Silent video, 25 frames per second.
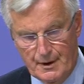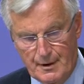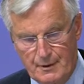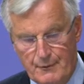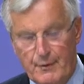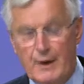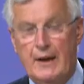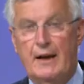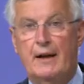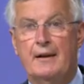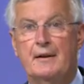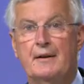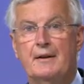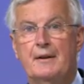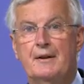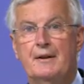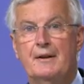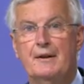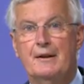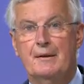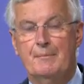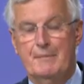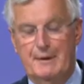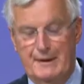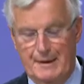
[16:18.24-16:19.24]
Voilà,
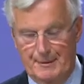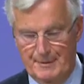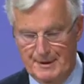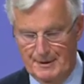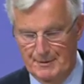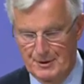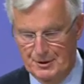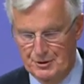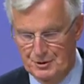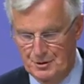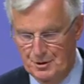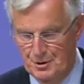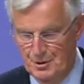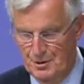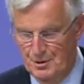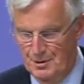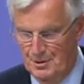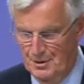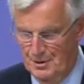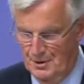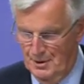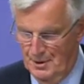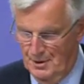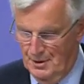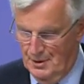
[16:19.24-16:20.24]
mesdames et
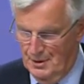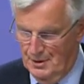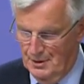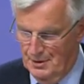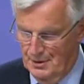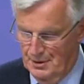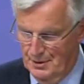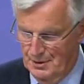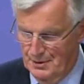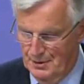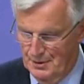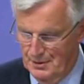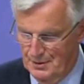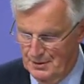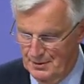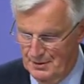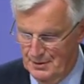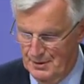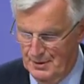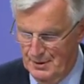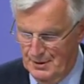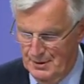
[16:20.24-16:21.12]
messieurs. Euh,